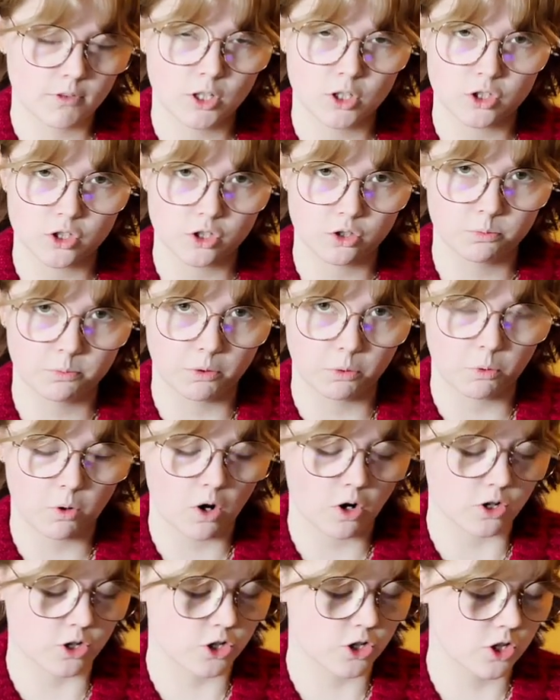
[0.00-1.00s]

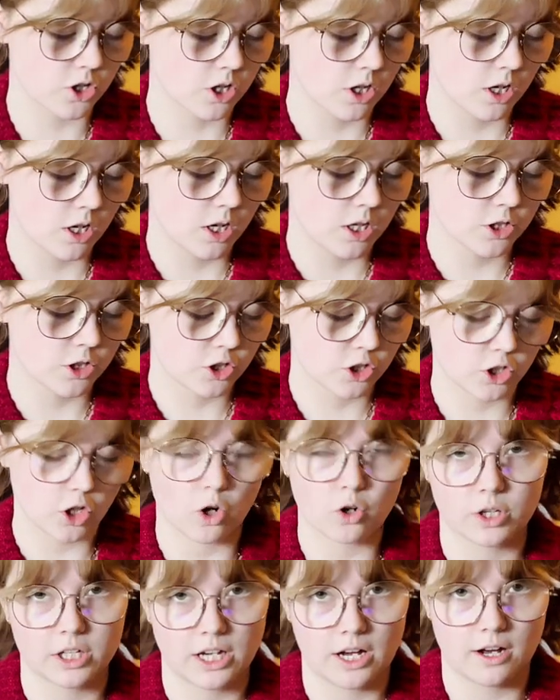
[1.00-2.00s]
Superwash
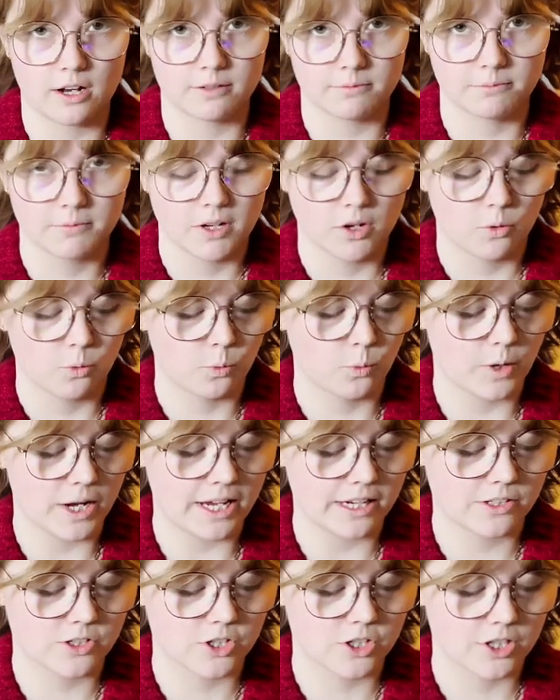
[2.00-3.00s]
sock yarn,
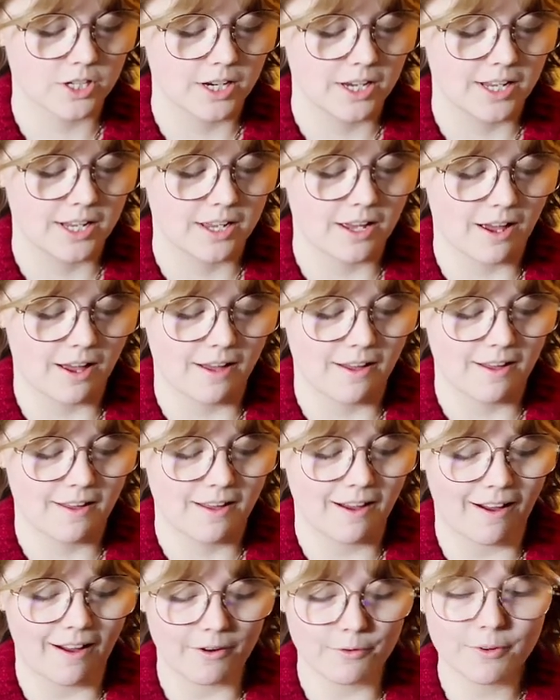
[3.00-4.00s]
which
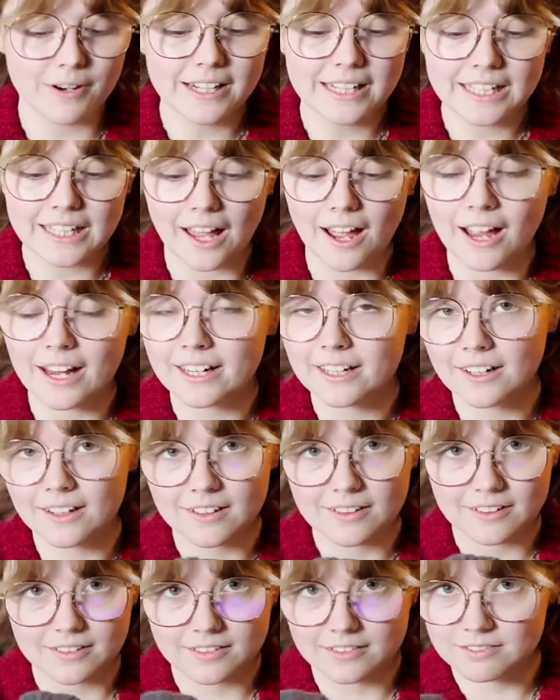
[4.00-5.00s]
I really like.
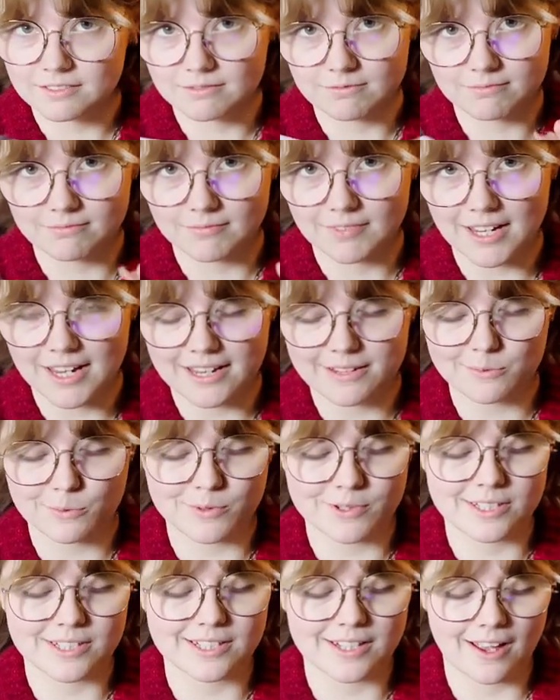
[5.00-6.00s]
It
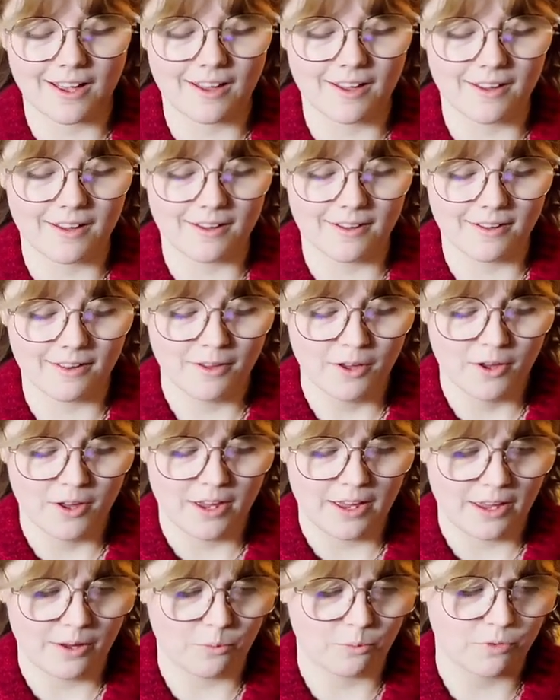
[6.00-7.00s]
was
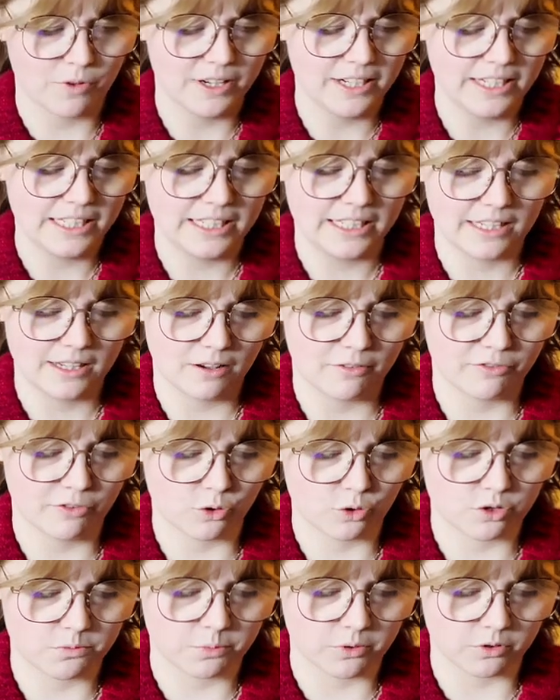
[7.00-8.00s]
really
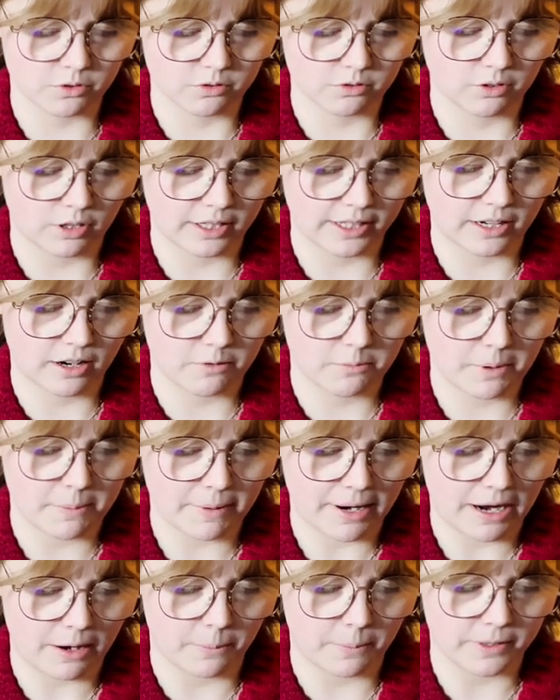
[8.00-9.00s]
affordable. I can't remember
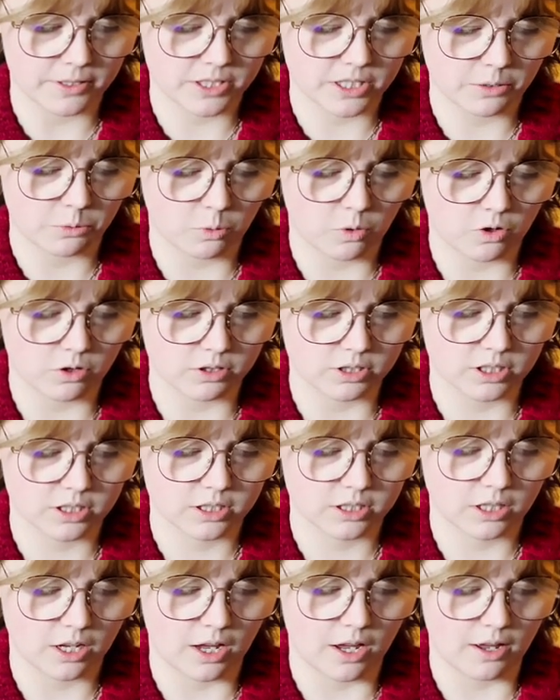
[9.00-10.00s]
how much it
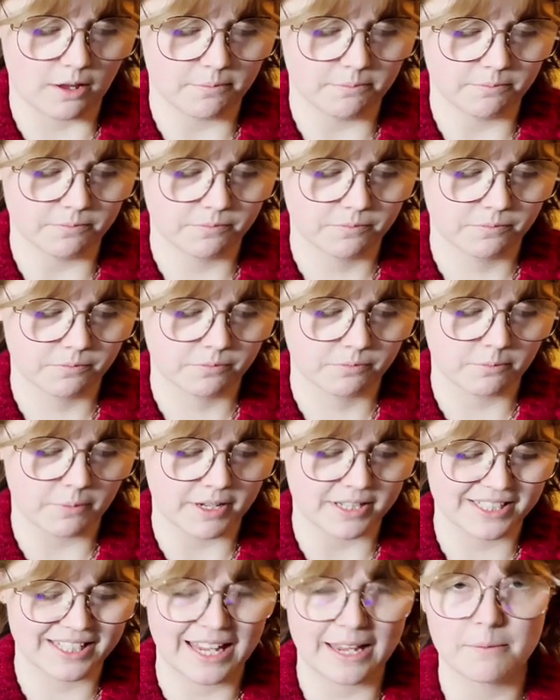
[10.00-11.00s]
was per
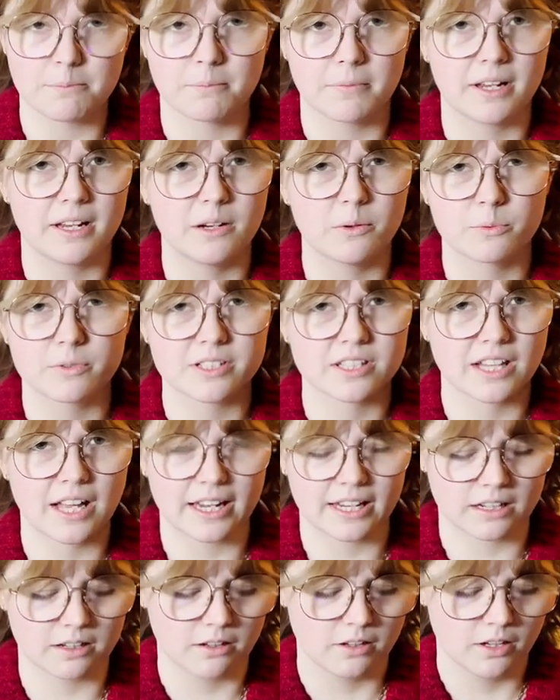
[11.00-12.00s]
skein, but it was
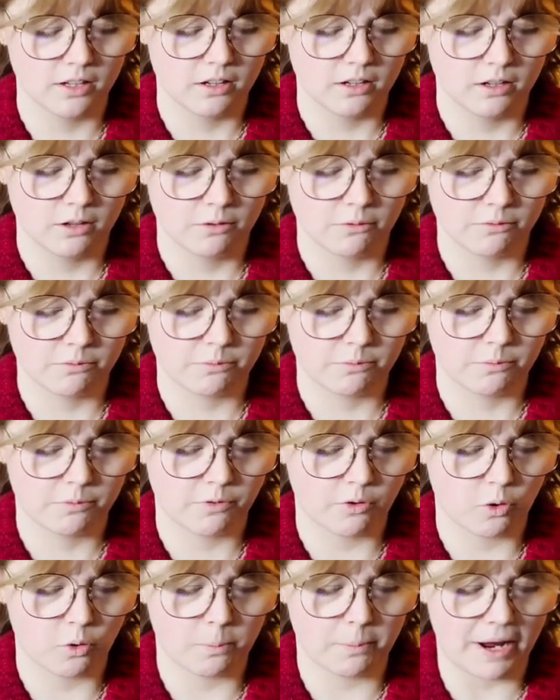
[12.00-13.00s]
like
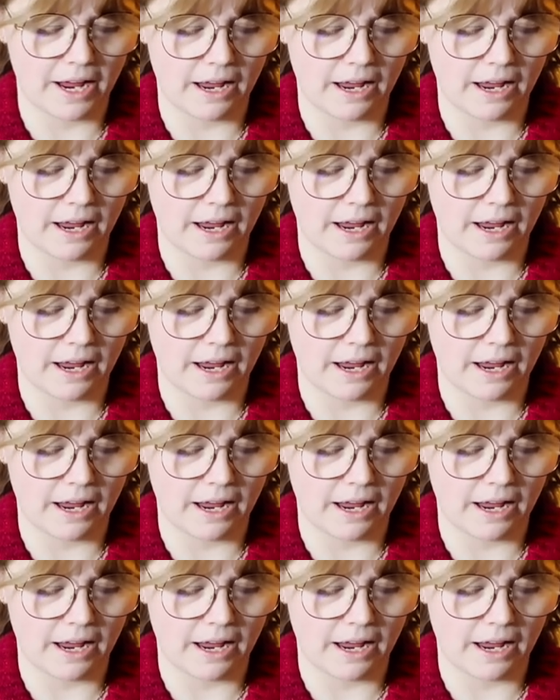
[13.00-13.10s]
£4,